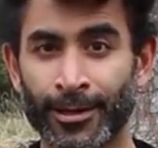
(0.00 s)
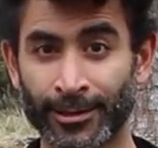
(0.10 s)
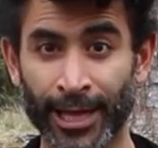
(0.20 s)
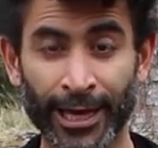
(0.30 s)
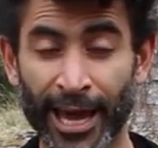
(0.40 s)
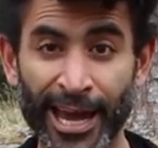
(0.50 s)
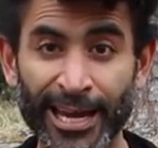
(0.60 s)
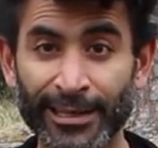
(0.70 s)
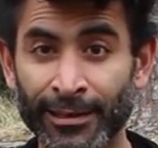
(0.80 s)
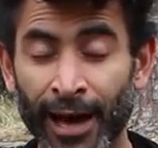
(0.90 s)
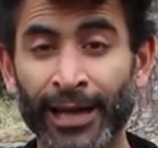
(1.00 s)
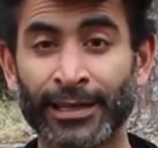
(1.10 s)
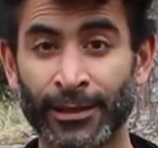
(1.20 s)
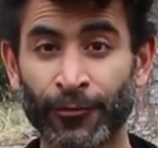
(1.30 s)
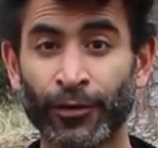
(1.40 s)
It's like eight,
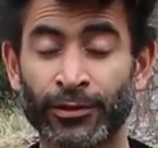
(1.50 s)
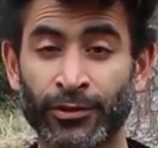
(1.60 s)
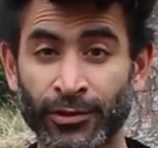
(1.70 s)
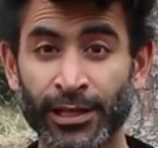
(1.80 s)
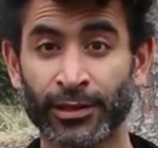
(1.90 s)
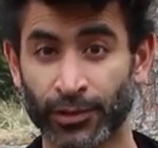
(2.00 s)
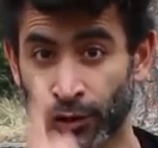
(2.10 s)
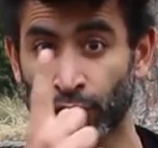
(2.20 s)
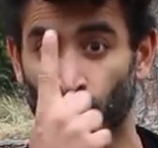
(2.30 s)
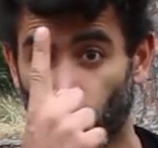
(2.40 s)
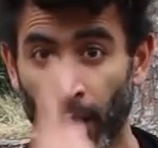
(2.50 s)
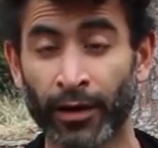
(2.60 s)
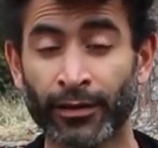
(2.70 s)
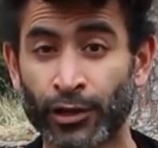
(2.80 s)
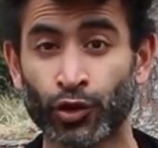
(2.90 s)
nine different scenes into
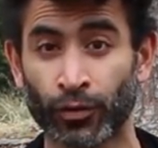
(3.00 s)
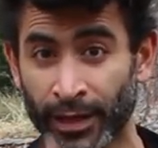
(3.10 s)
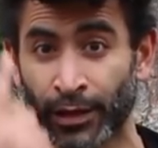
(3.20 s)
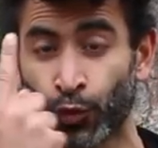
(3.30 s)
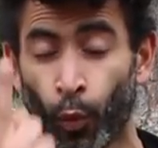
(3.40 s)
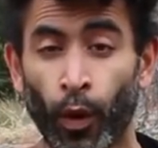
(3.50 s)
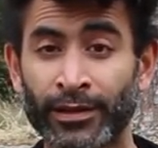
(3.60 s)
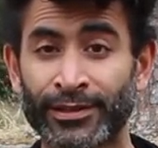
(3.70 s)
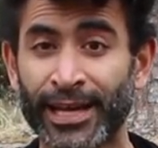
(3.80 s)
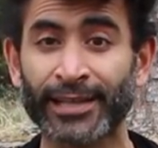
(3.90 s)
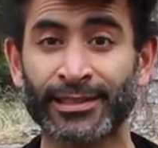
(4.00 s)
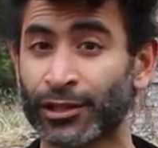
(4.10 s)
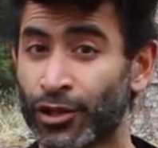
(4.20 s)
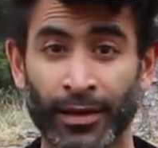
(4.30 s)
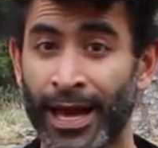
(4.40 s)
one that you think is one sex
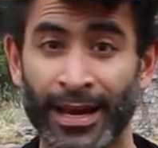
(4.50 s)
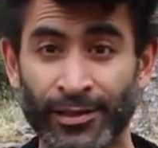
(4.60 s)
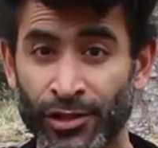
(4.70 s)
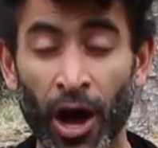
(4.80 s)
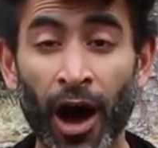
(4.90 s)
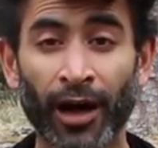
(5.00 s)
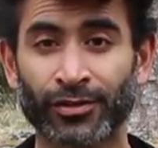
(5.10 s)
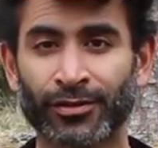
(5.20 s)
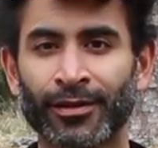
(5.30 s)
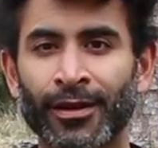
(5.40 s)
session, and it's not.